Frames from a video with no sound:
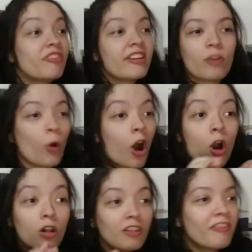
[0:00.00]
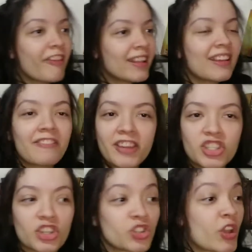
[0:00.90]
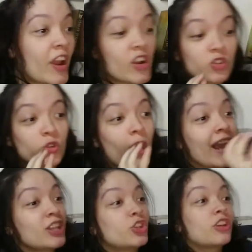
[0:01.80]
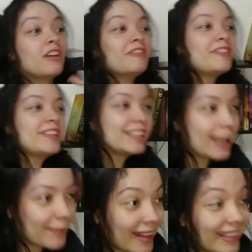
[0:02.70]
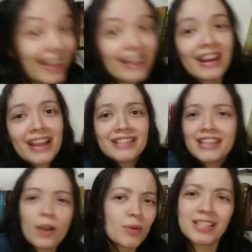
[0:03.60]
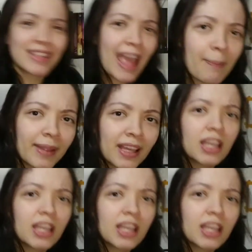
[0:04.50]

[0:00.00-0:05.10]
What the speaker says: the whole WandaVision trying to convince them that their idea wasn't them.